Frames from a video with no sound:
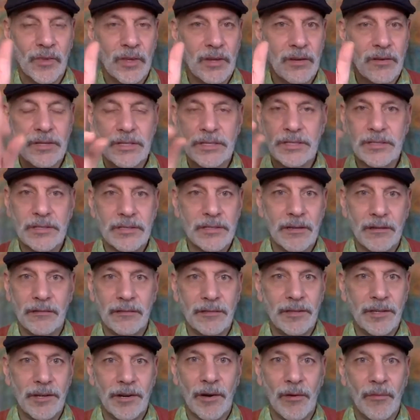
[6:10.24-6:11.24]
Because,
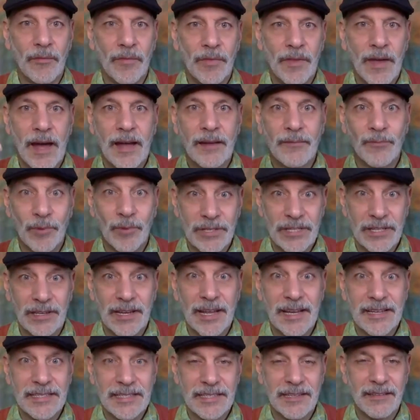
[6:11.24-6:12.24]
you know, that was a
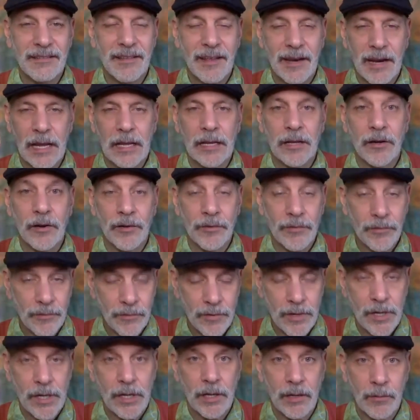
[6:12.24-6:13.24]
lesson that I learned
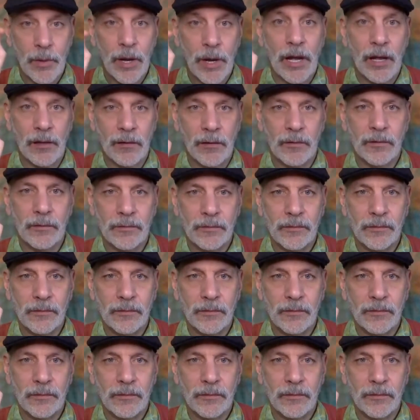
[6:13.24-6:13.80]
really well.